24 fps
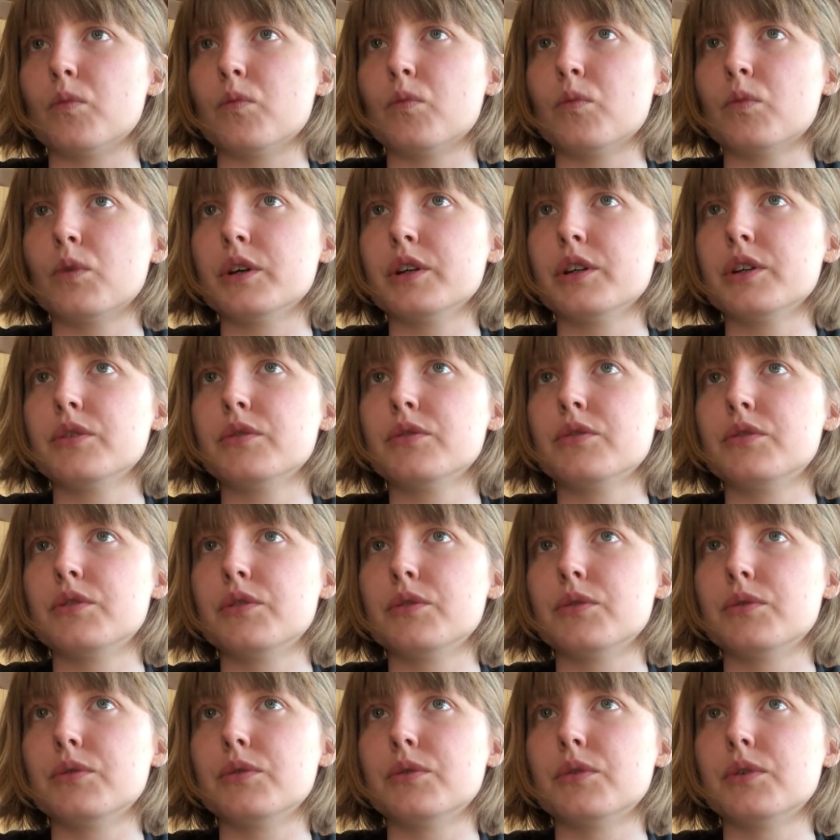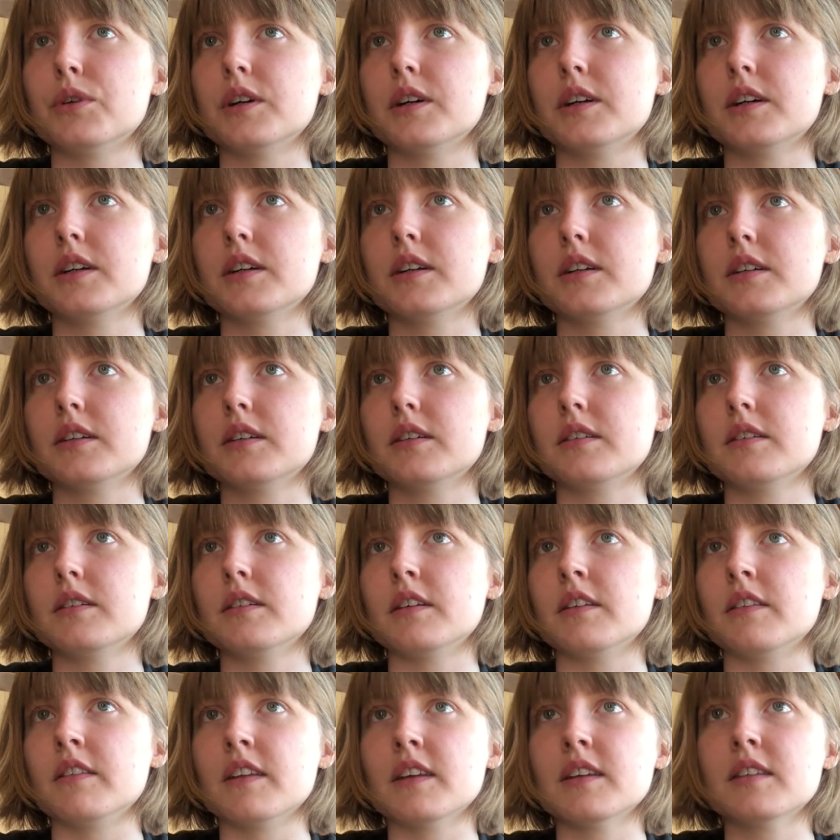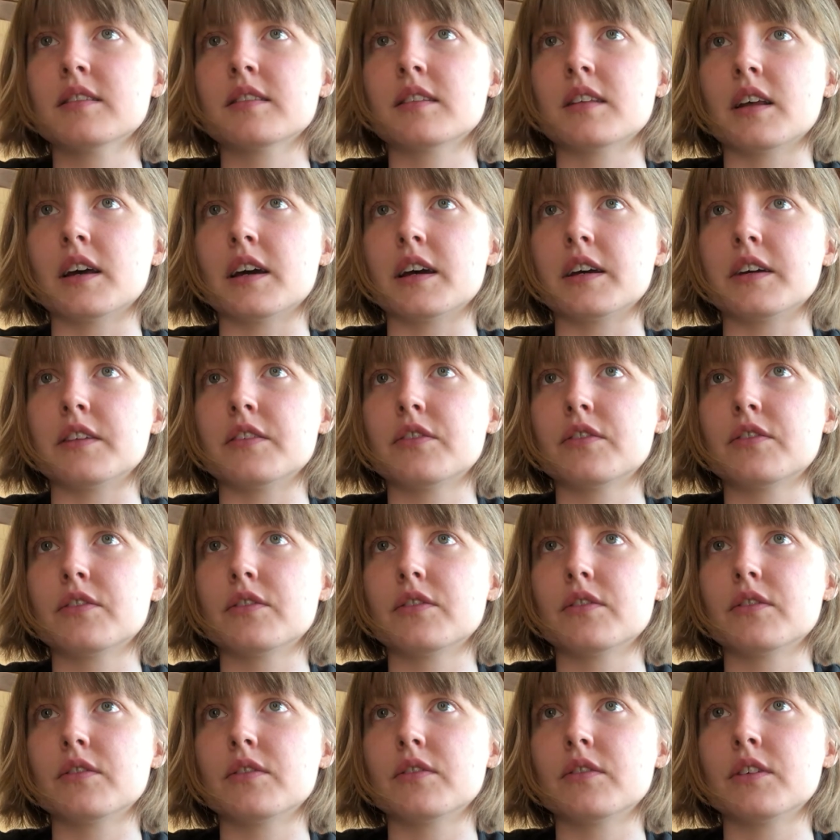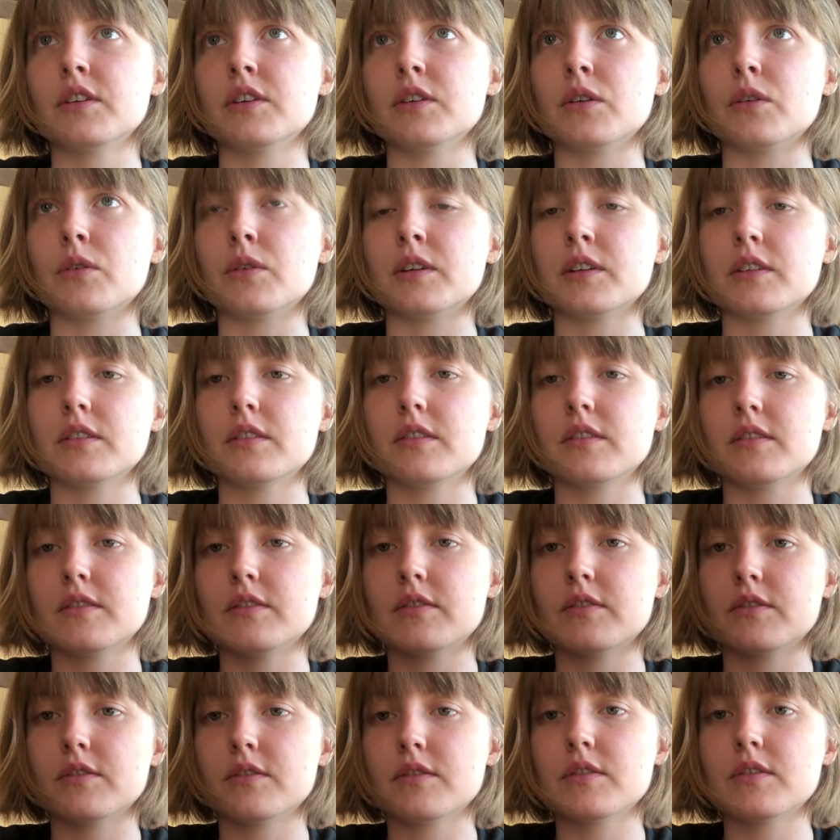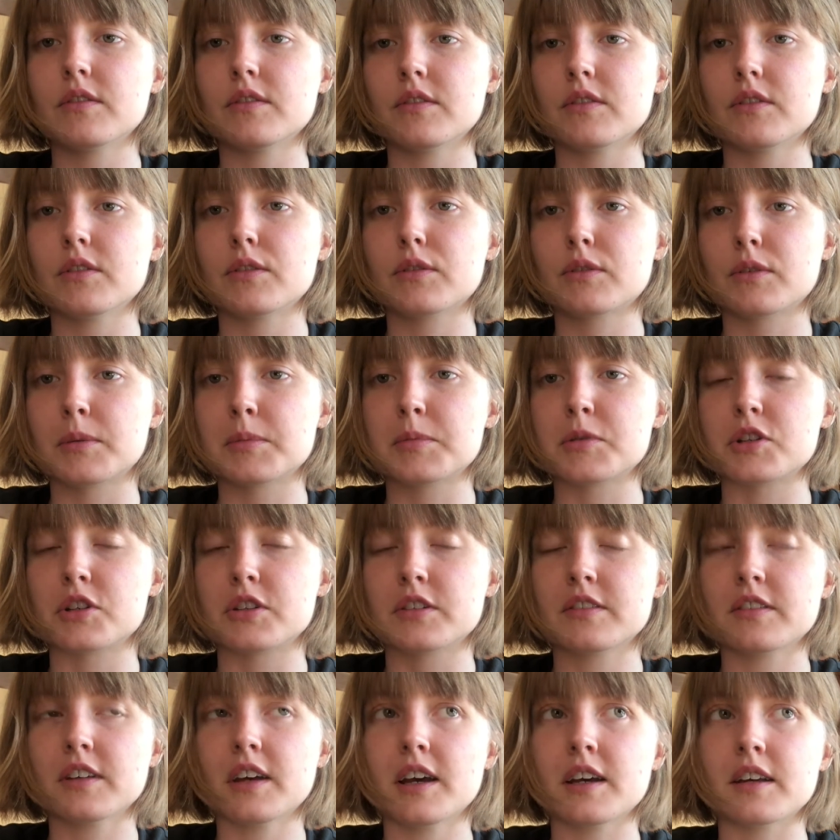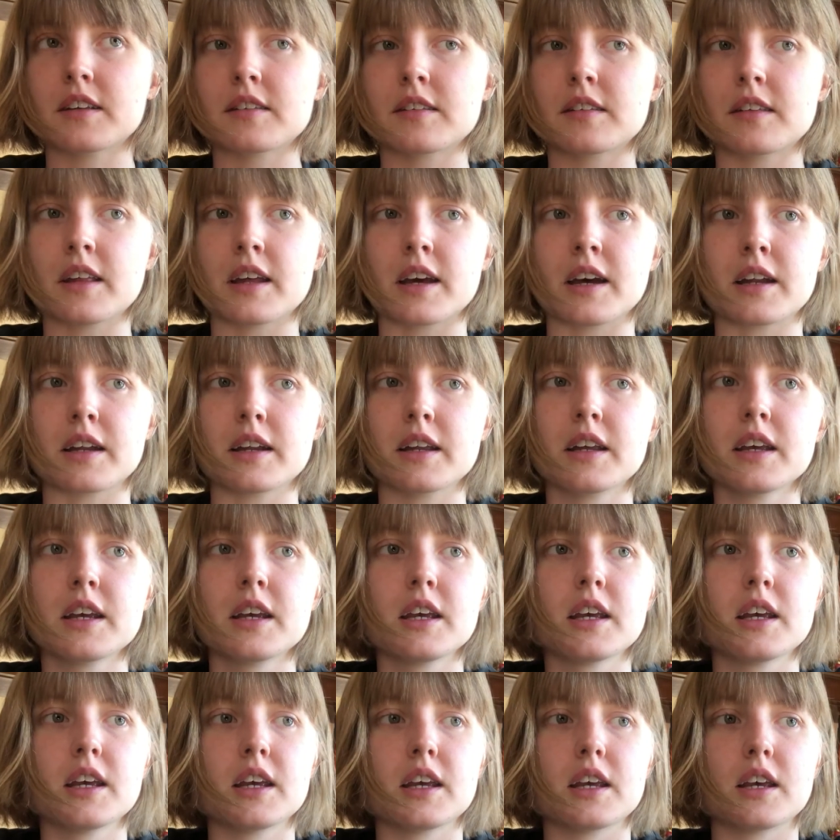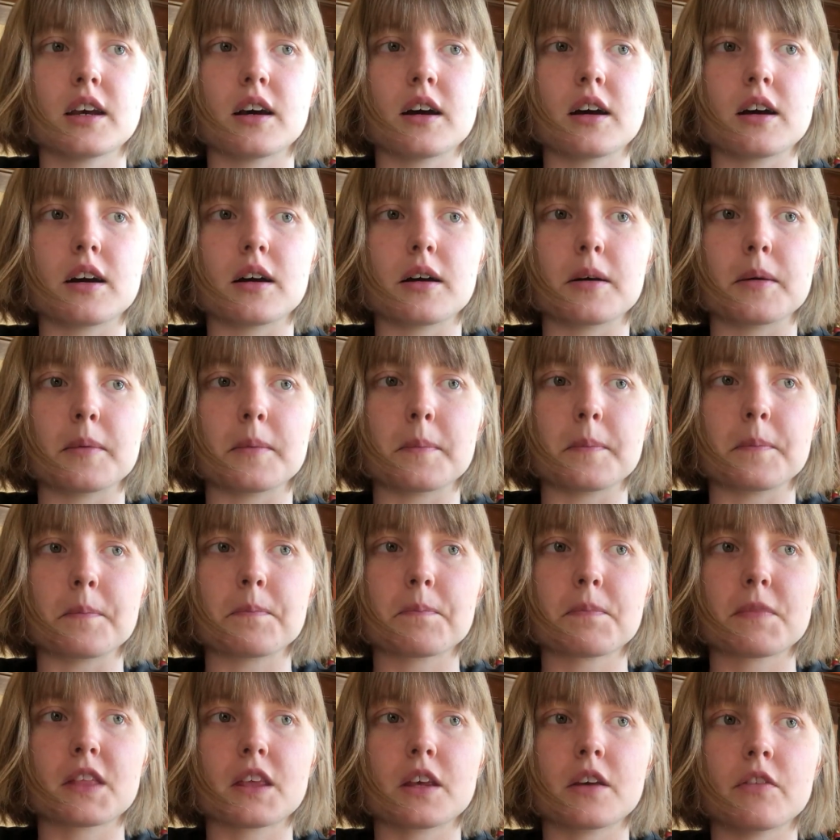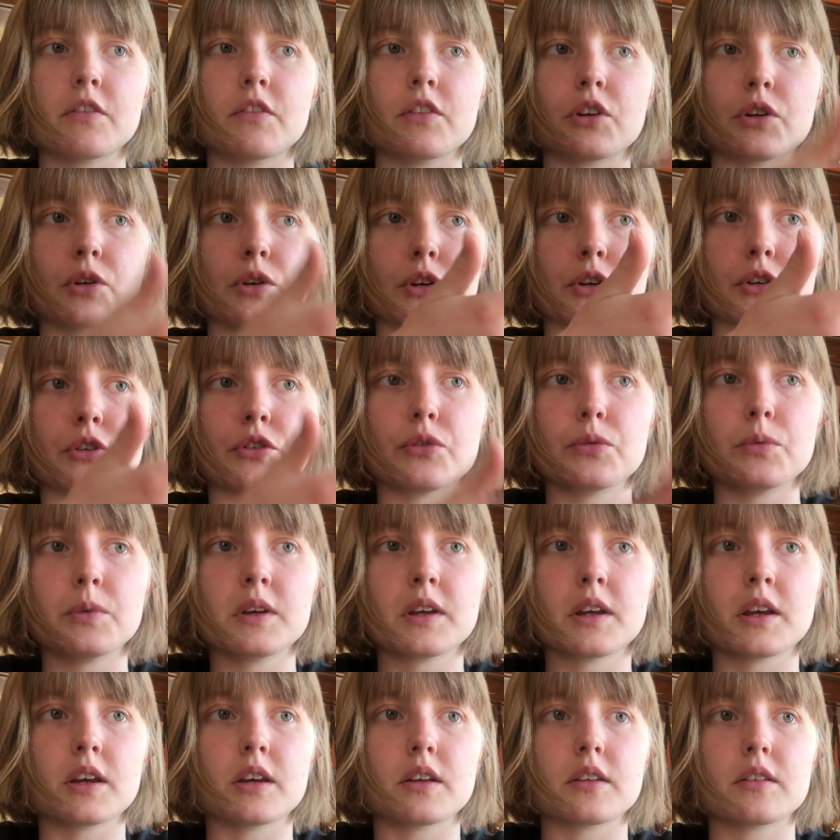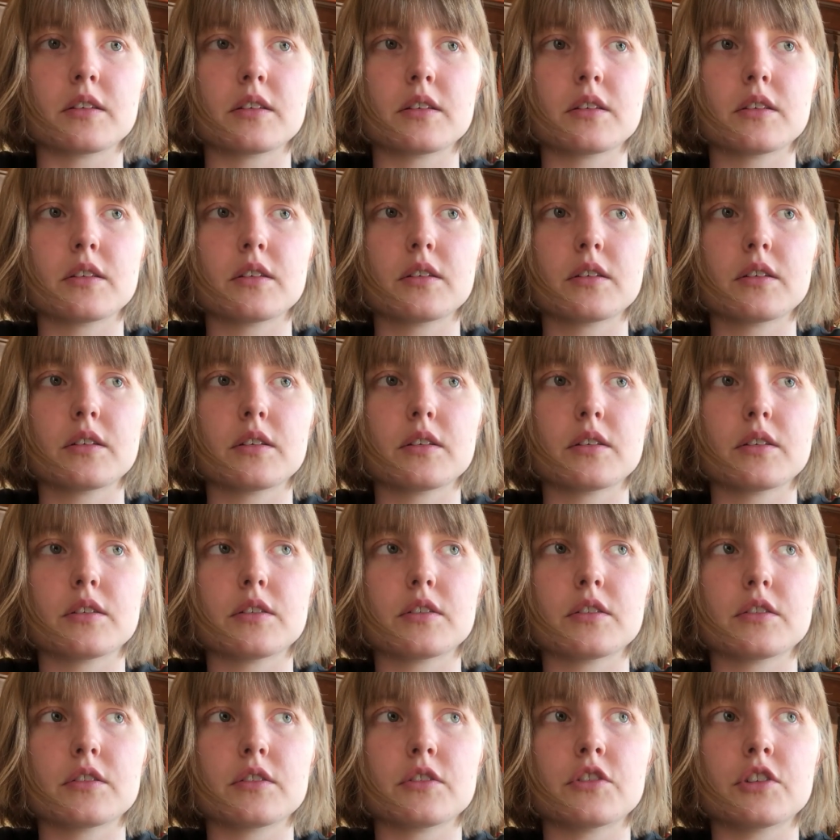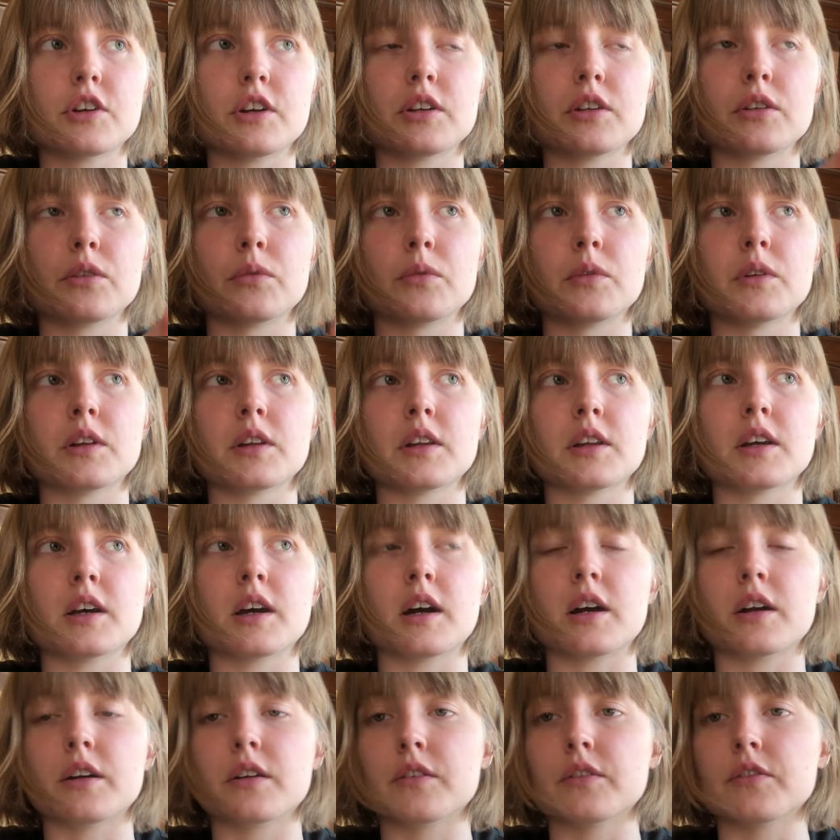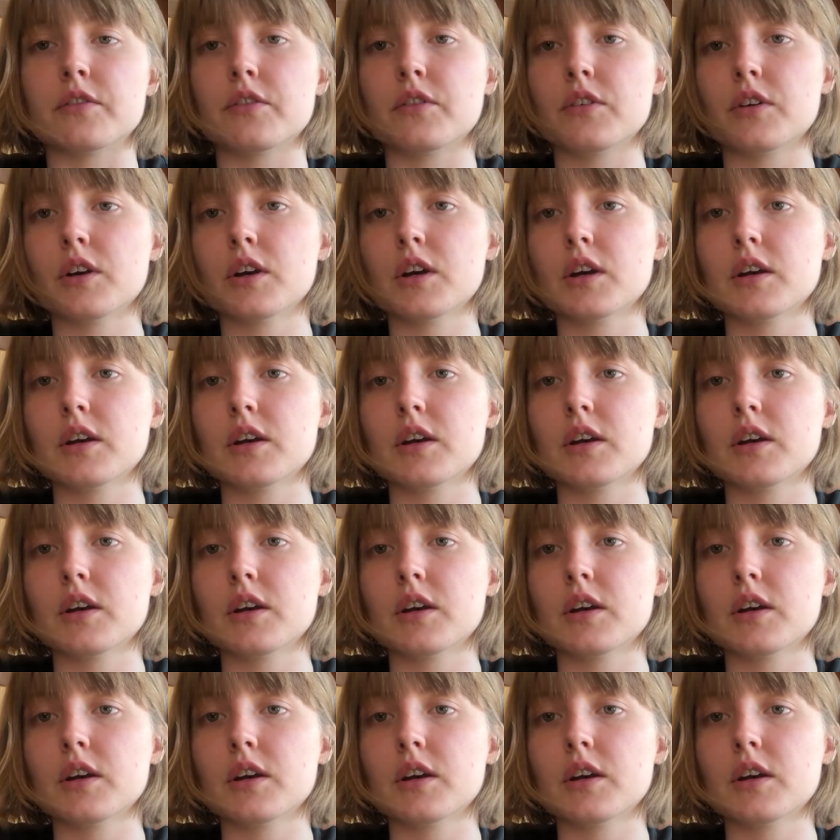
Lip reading: what you do in this life, you know, scripture says that if you're doing it genuinely out of